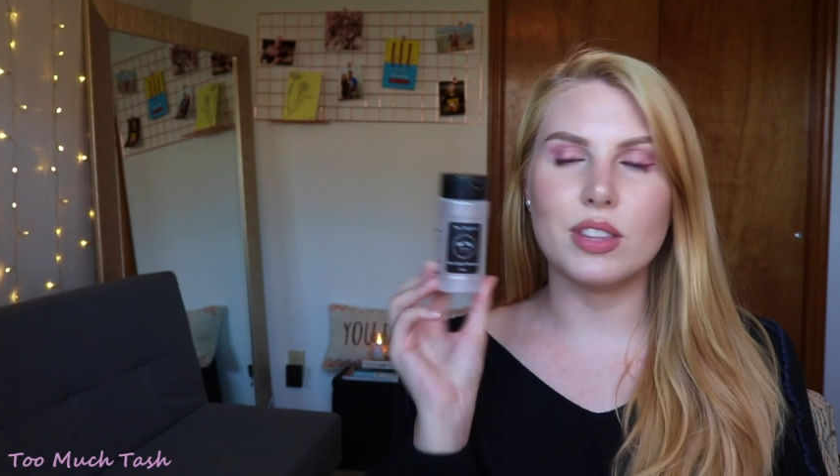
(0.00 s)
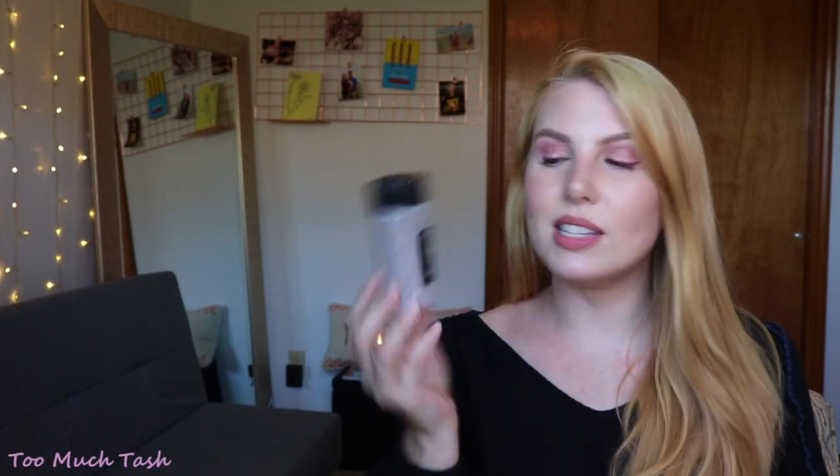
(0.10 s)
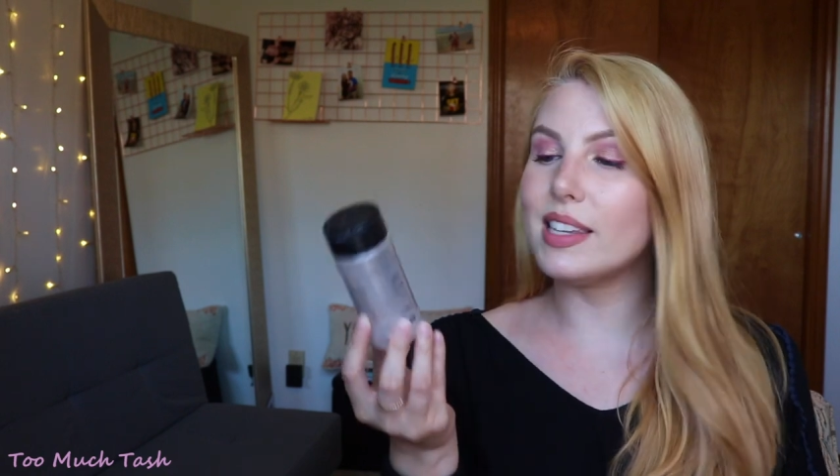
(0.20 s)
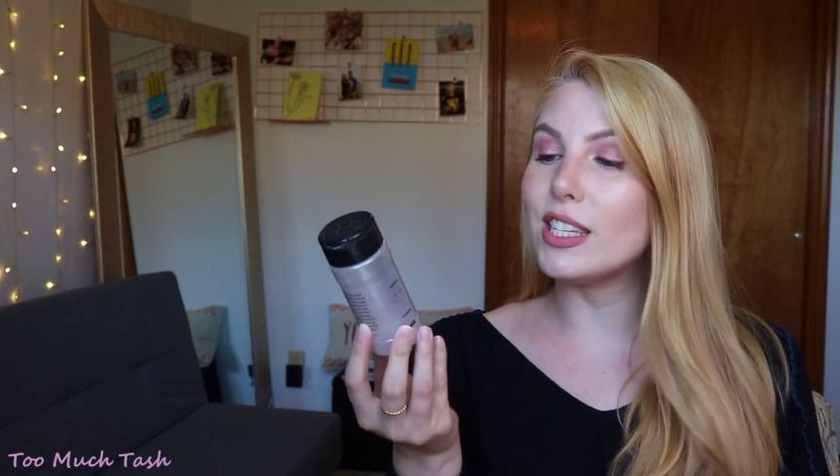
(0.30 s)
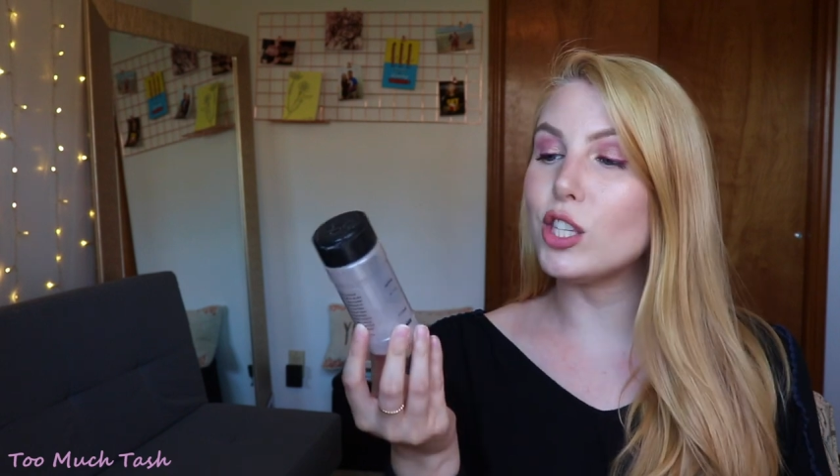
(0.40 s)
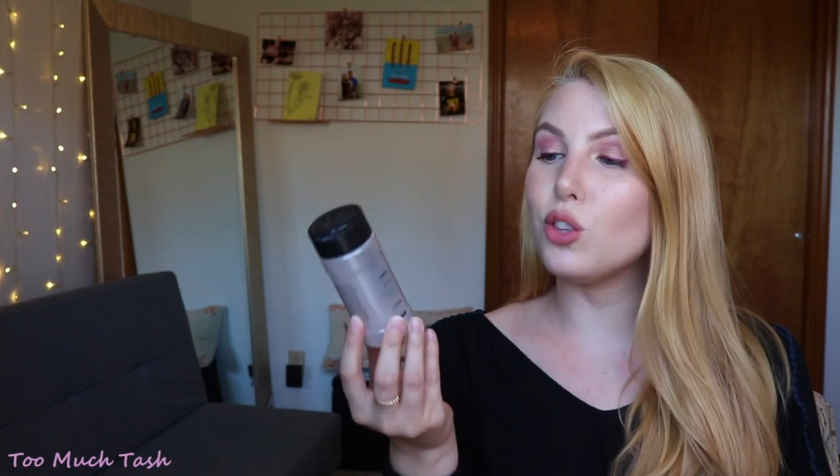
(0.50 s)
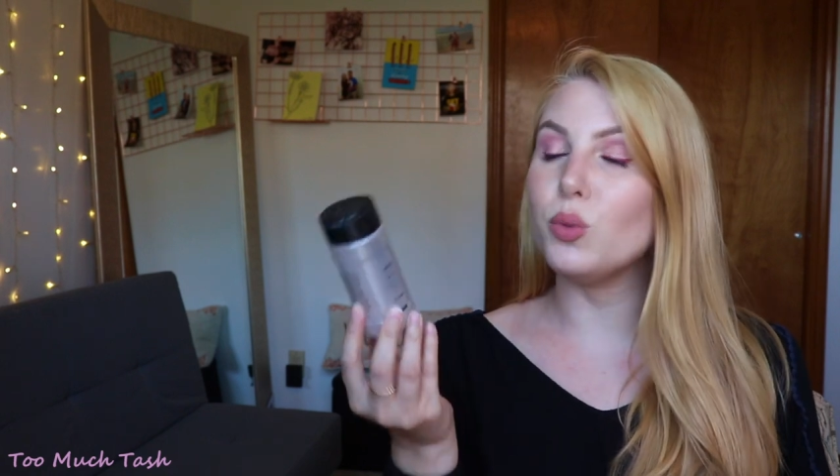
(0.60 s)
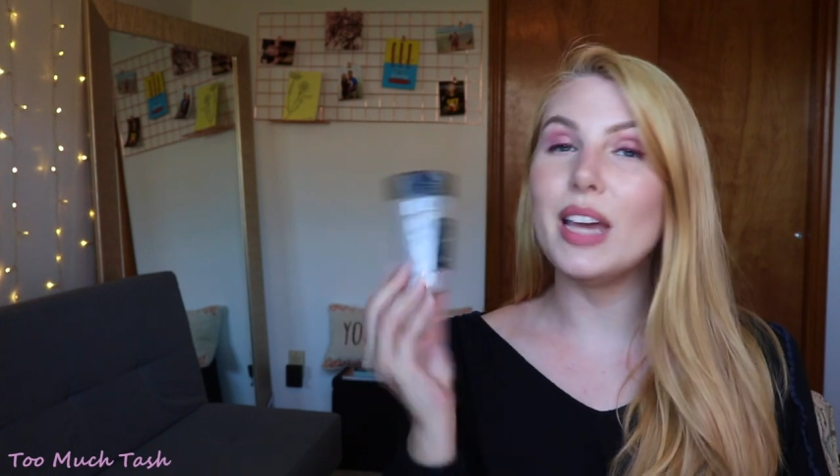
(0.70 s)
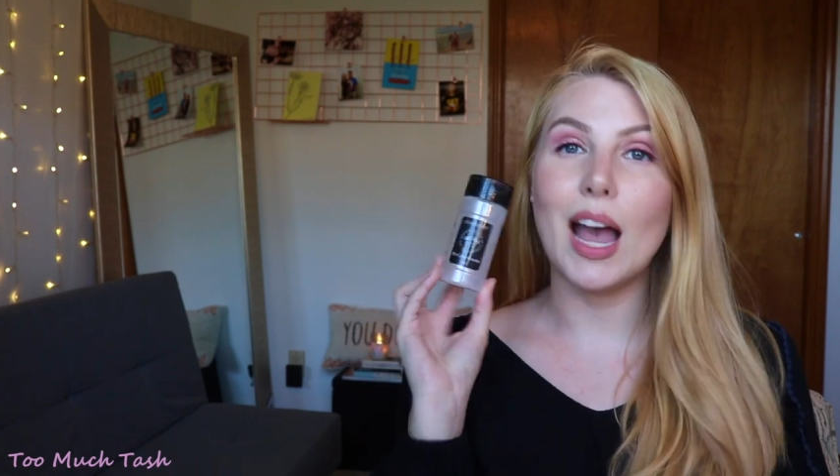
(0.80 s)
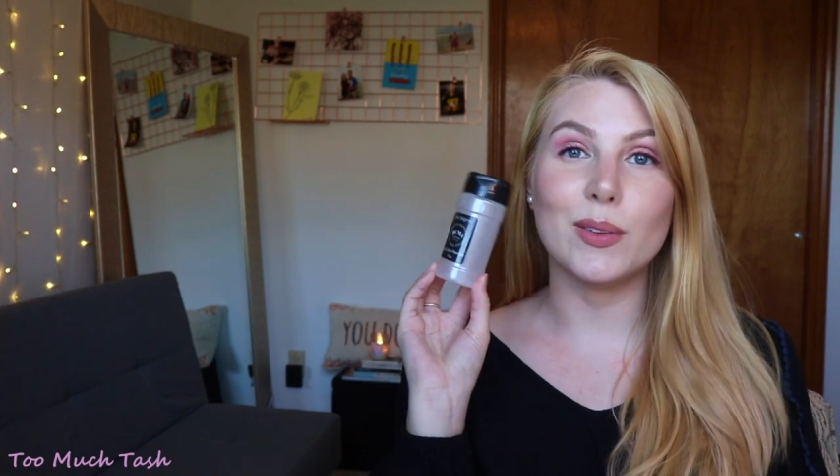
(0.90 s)
This is
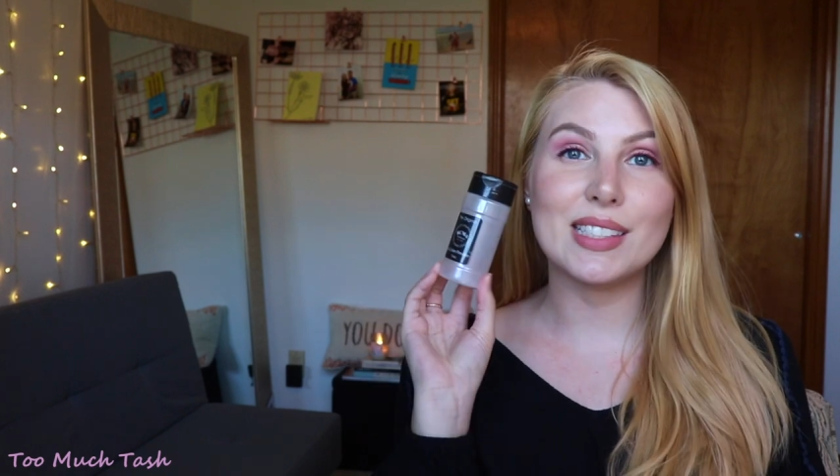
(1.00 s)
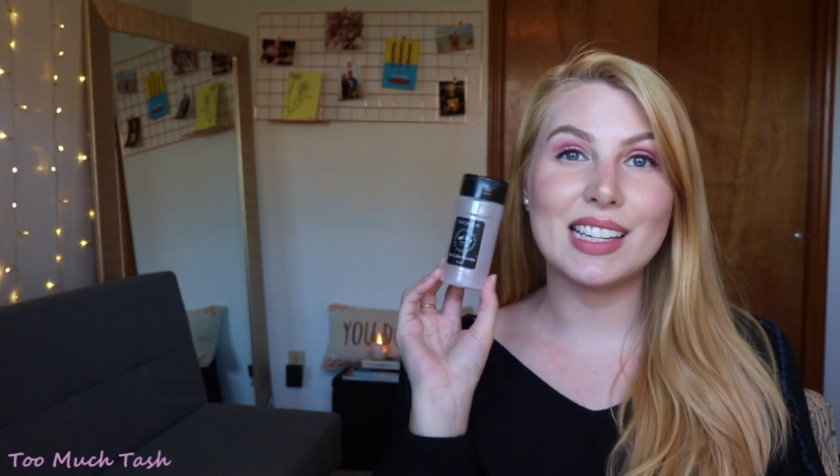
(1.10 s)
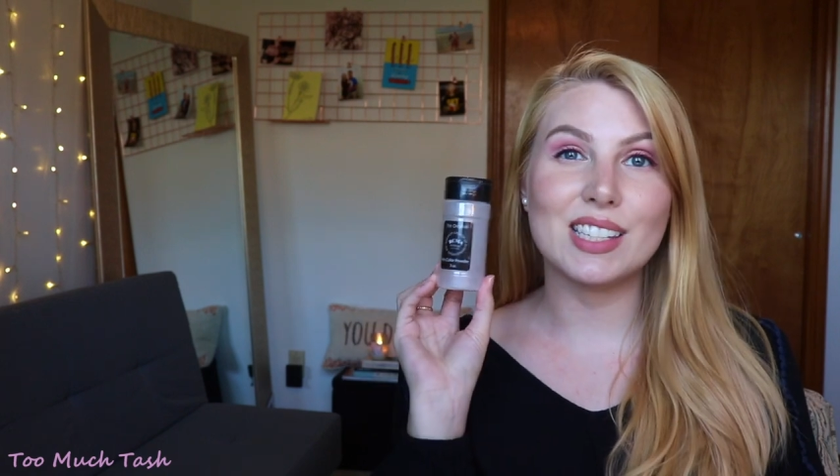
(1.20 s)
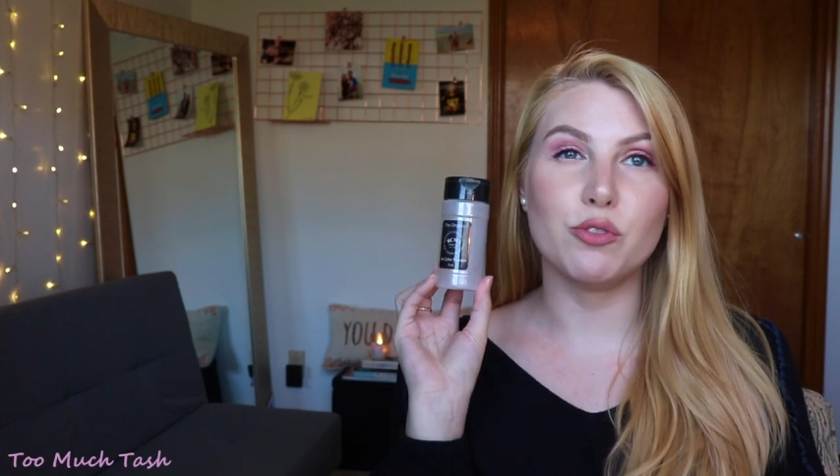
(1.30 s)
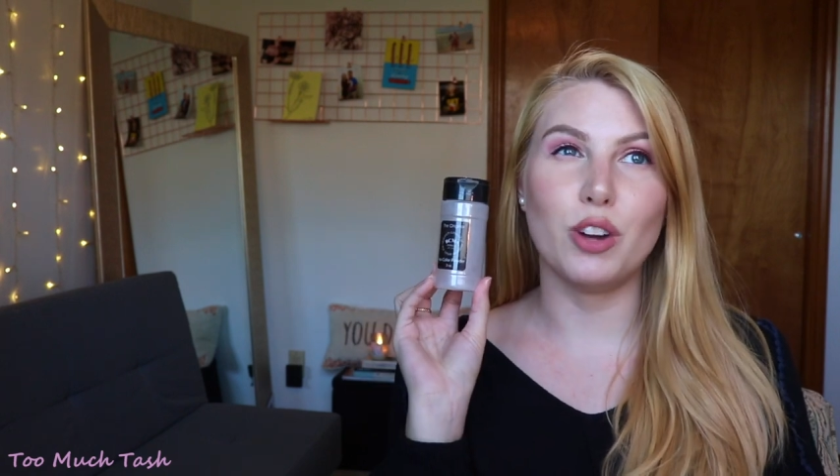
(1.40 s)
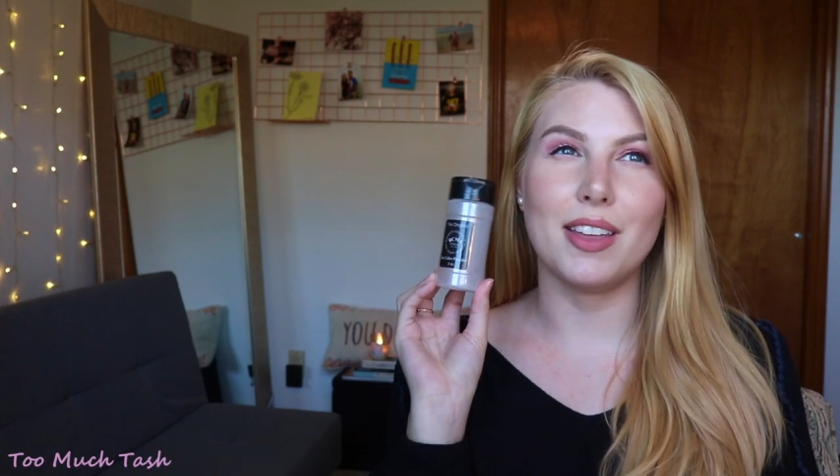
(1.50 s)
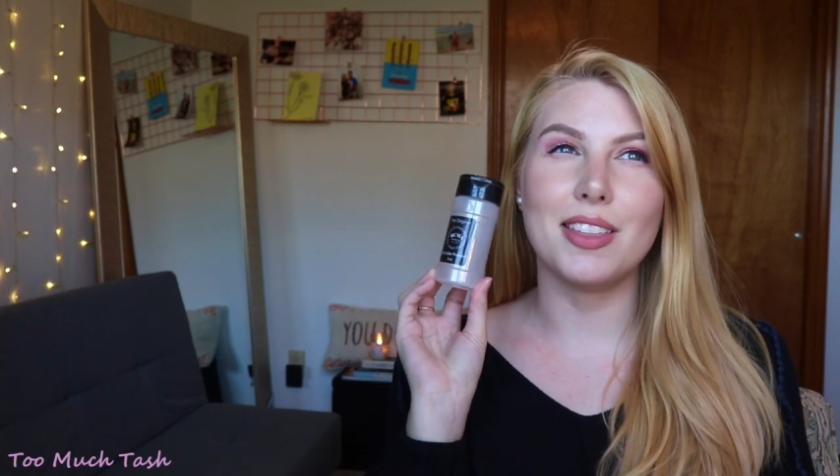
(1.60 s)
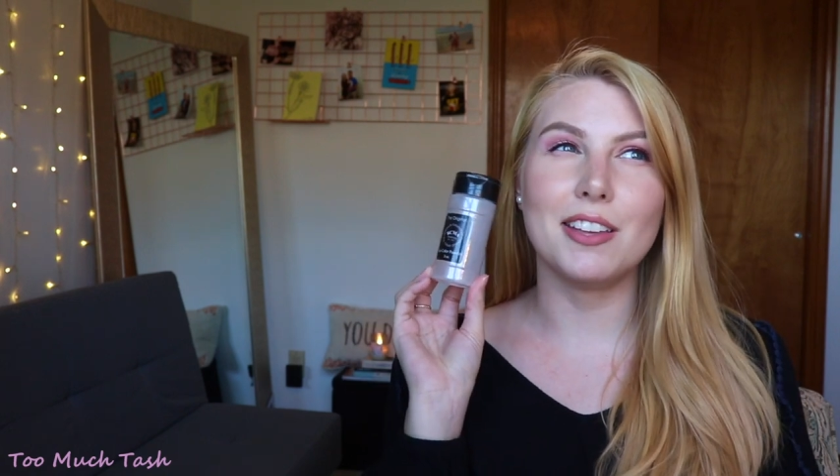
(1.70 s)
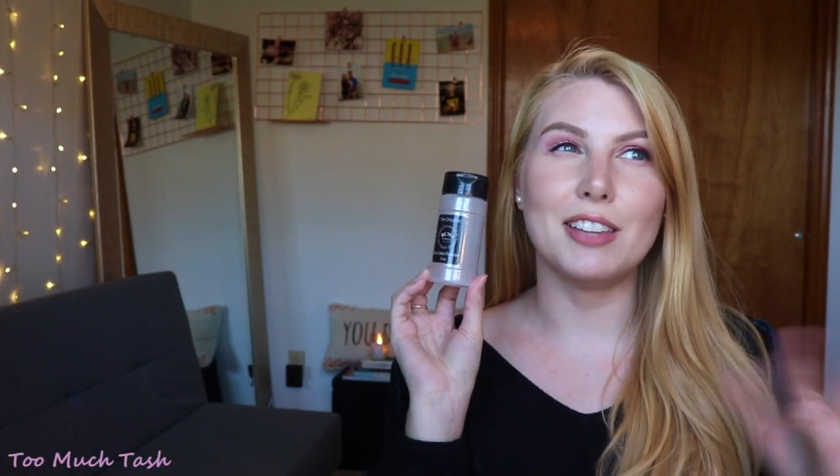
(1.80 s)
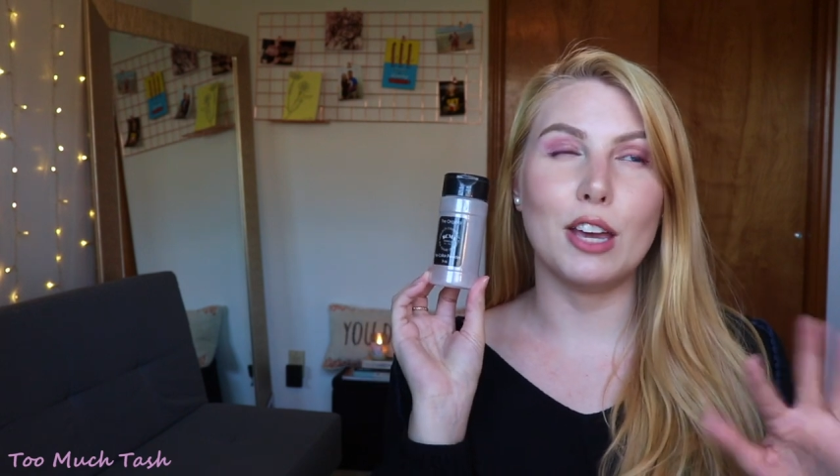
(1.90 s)
3 ounces for I
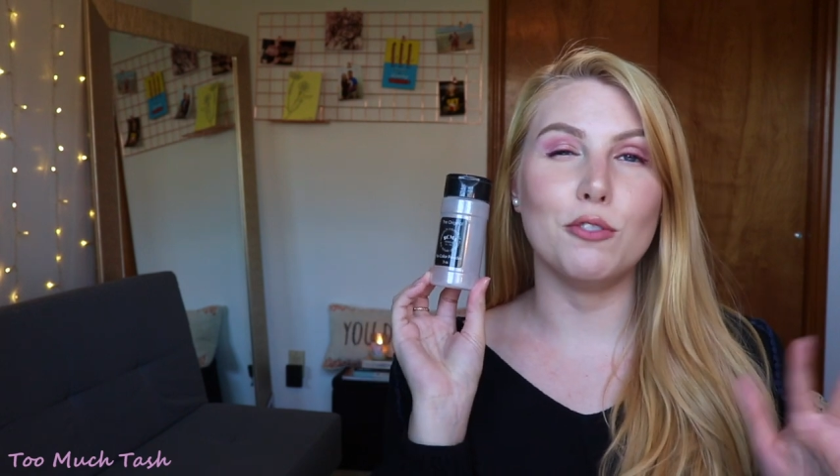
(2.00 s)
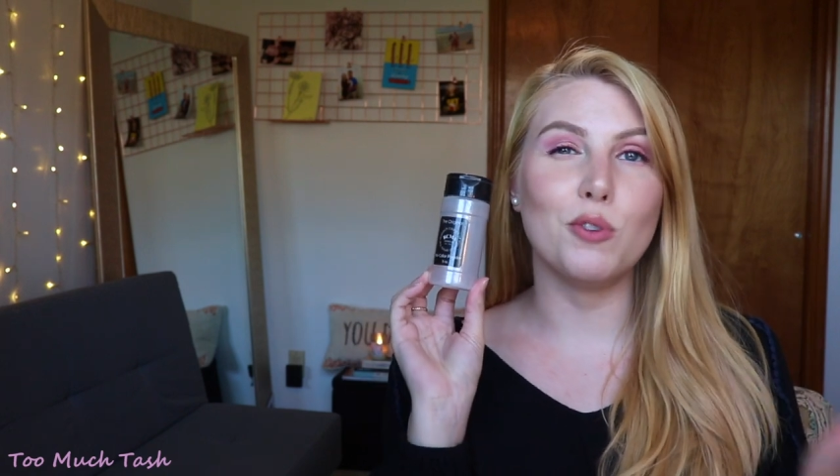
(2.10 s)
think like